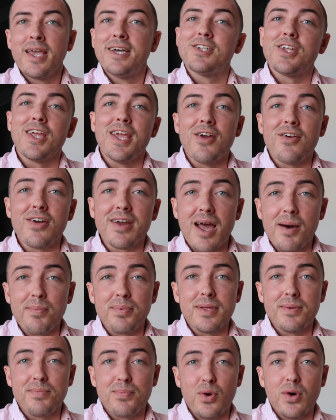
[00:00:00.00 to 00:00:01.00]
So here are a
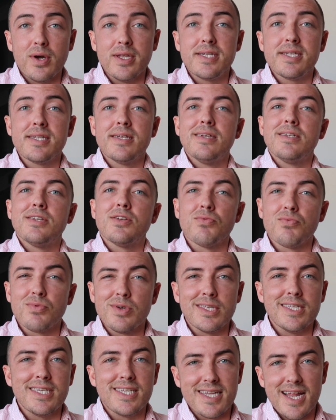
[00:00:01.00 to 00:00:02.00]
couple of points to
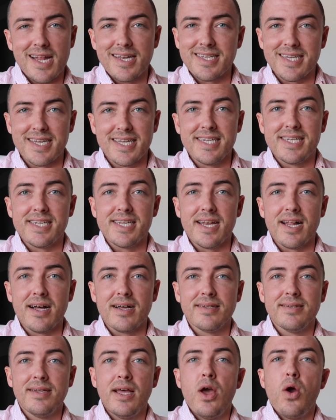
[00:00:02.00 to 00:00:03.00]
really start to
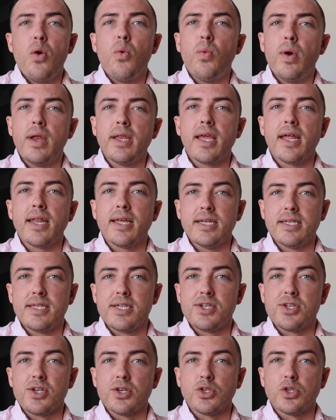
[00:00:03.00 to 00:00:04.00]
consider when getting
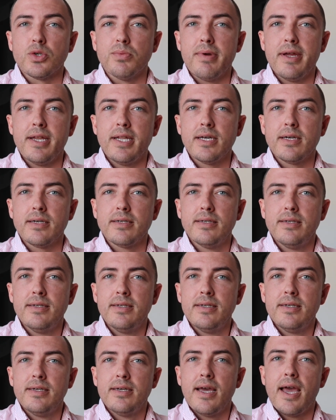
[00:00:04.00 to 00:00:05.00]
into social media
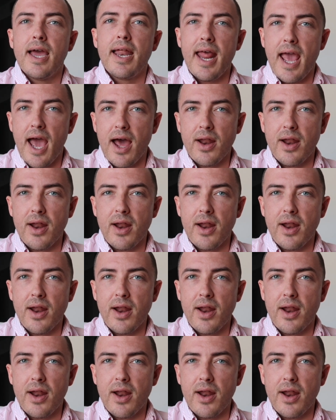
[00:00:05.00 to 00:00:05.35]
and